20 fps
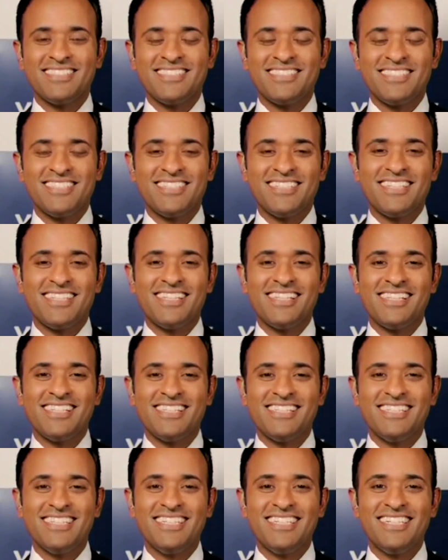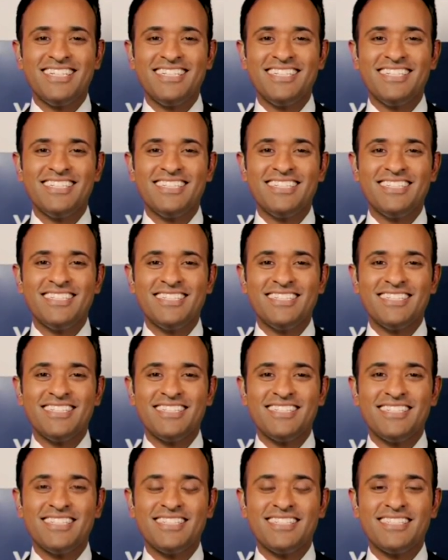
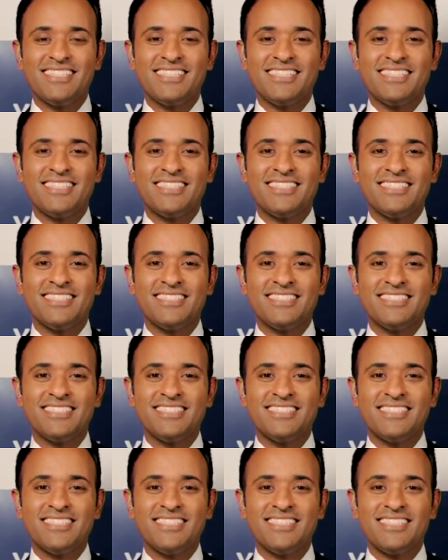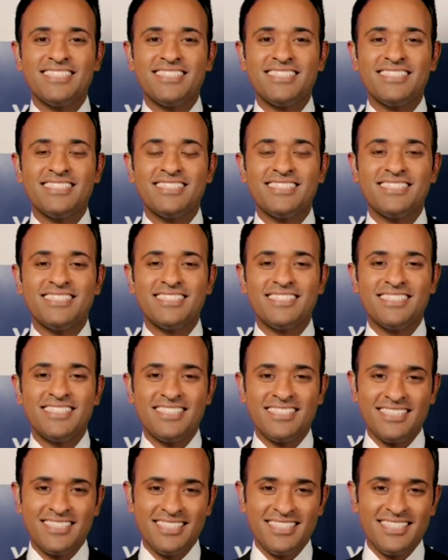
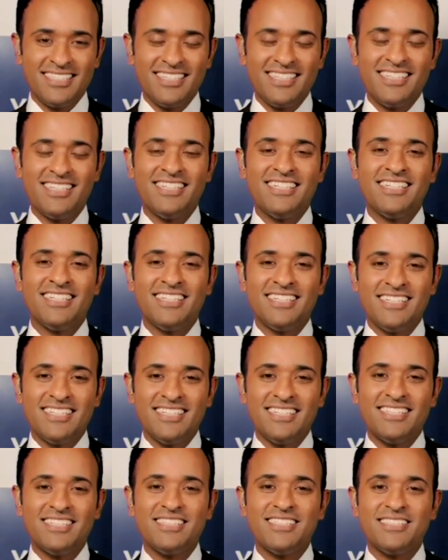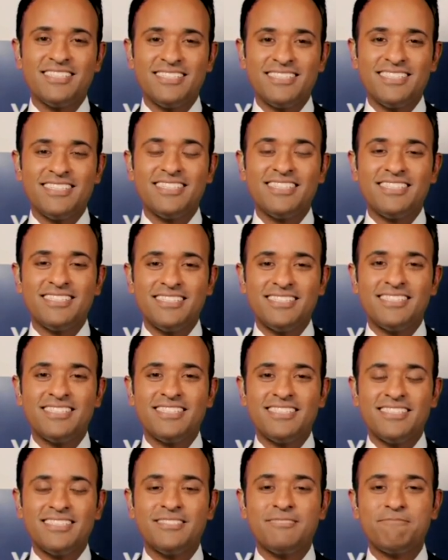
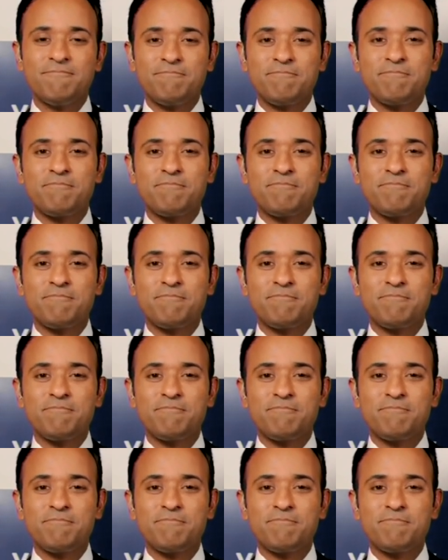(silent)